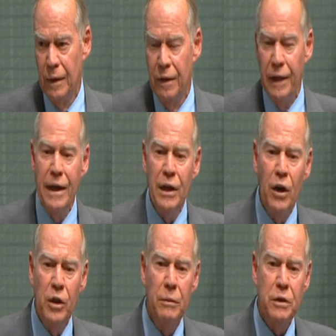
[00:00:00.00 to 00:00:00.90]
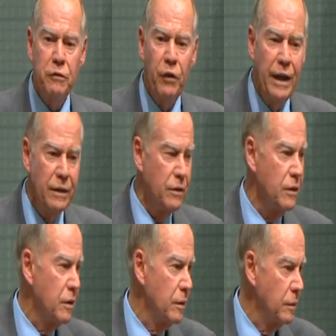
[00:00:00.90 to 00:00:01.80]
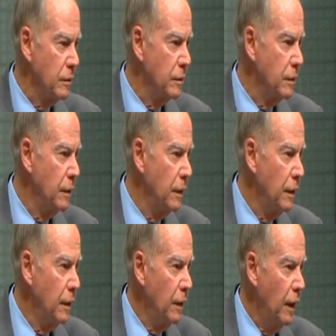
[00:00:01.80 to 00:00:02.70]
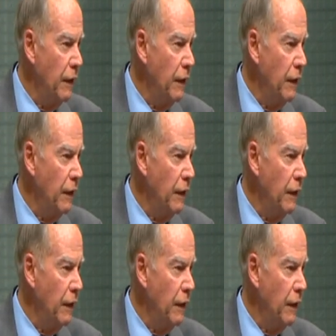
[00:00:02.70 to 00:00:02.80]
They know them as friends, and